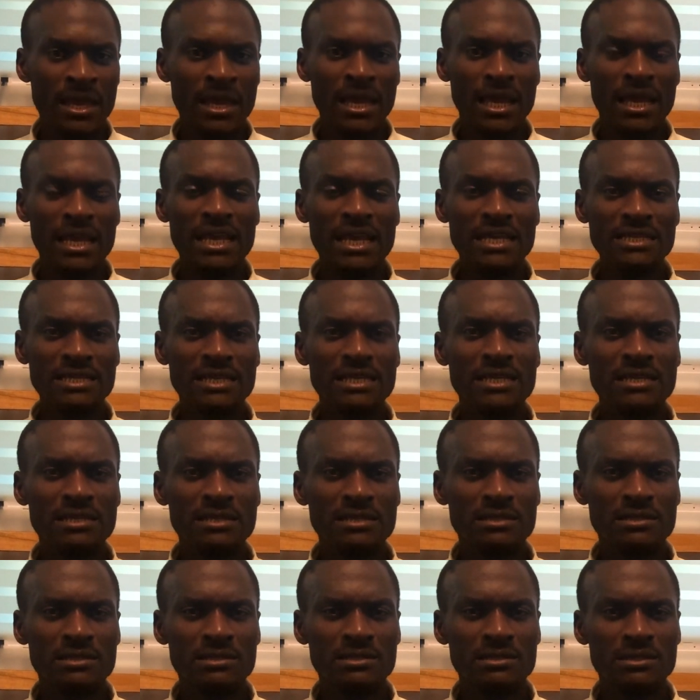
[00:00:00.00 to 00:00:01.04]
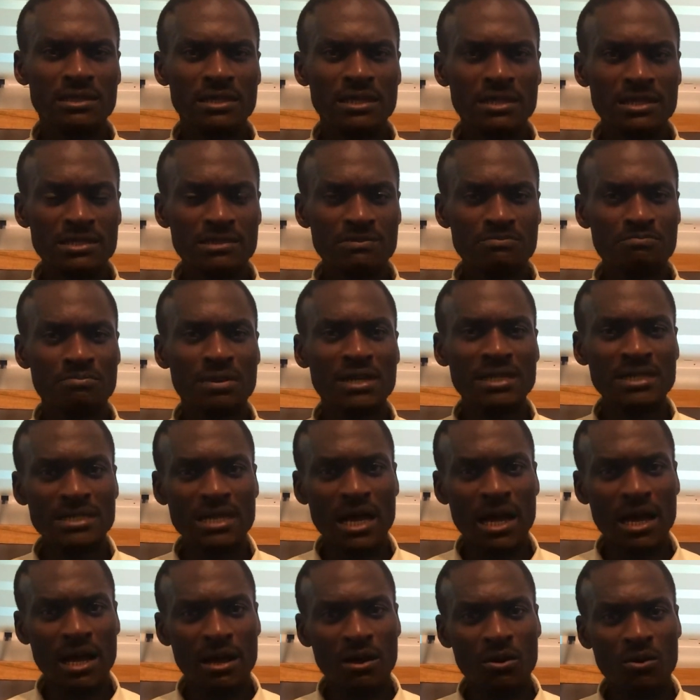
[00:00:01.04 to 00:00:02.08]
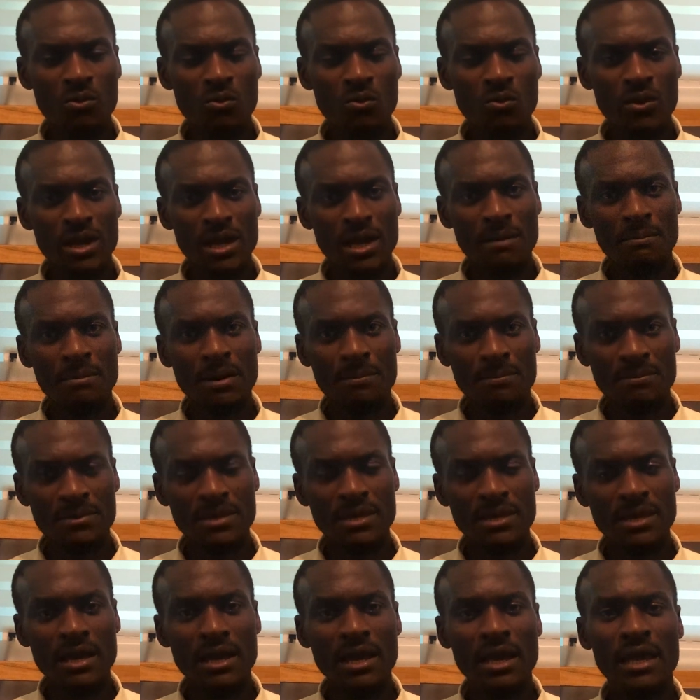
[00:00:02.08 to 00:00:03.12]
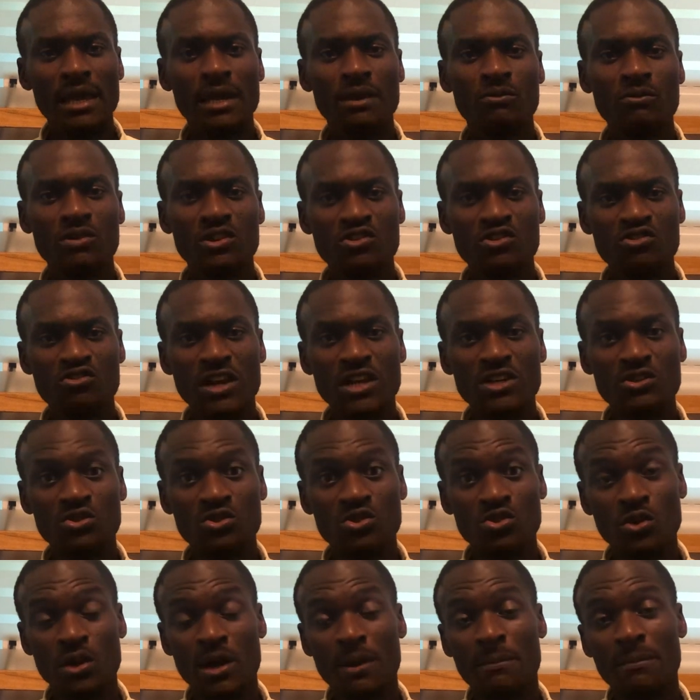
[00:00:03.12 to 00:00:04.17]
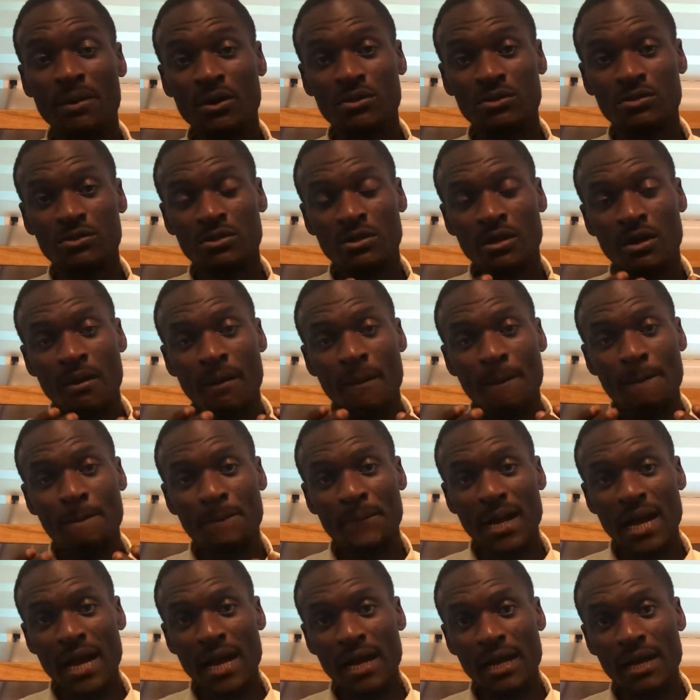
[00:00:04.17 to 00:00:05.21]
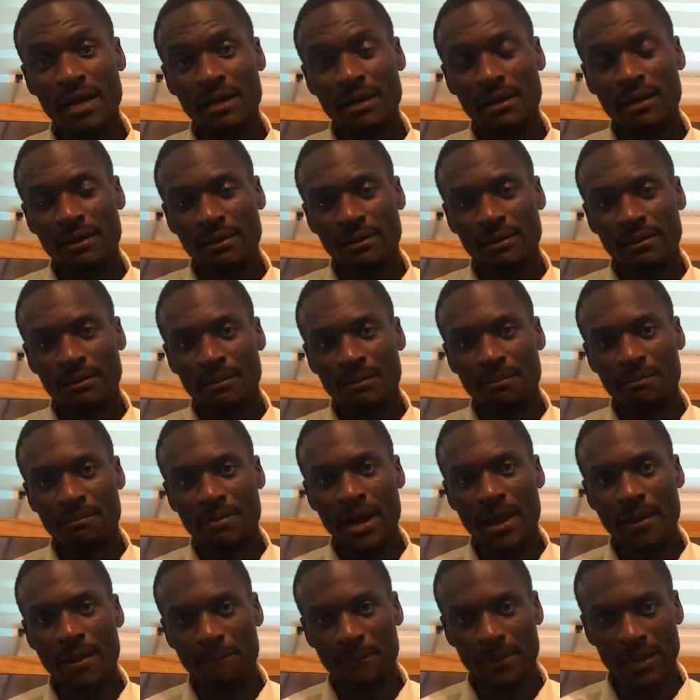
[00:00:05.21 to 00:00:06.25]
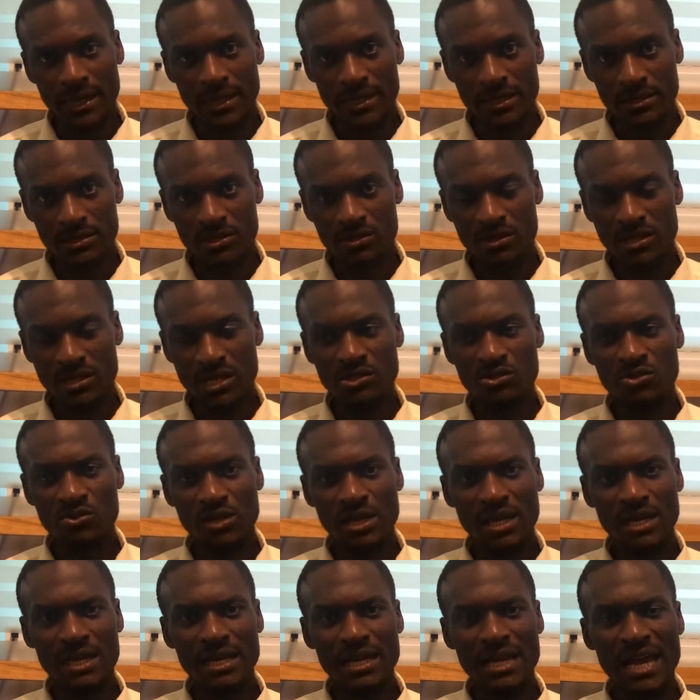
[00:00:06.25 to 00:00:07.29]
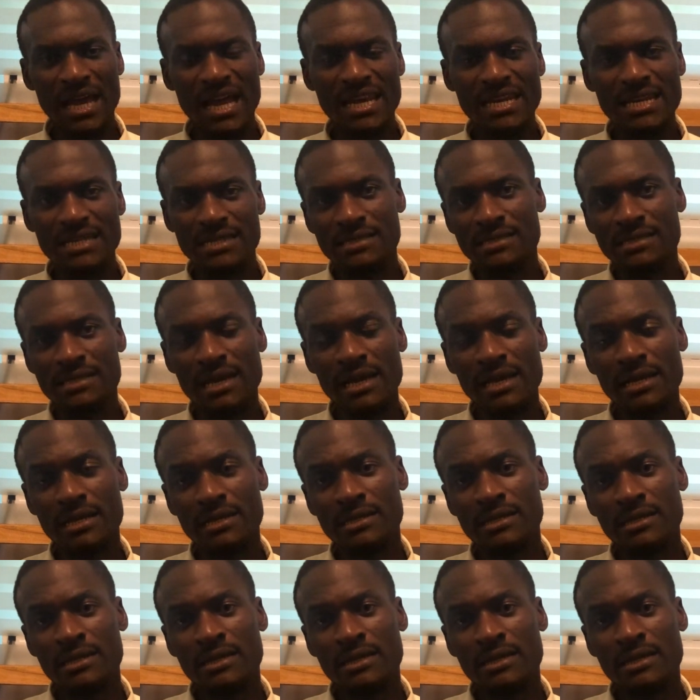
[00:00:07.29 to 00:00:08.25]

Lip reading: And I said, it is better we come up here and we try to talk about park by park so that you can understand